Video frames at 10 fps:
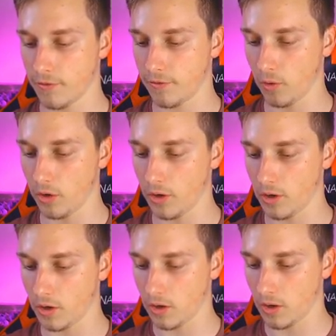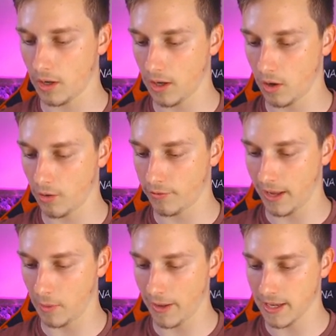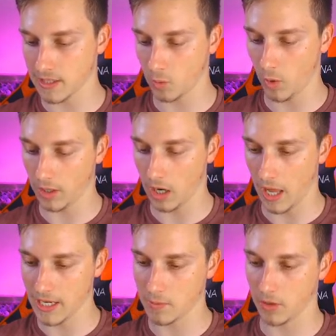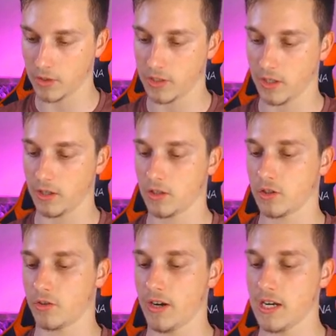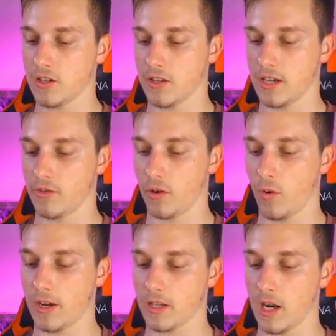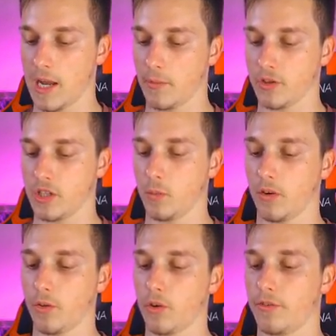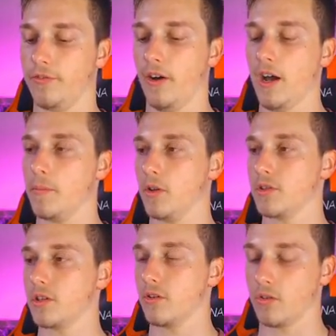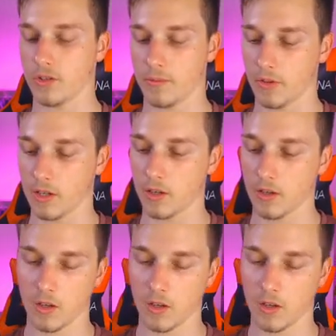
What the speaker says: Fallen of Albaz and one light monster. Strange that it requires a light monster. You would have thought a fire monster or something.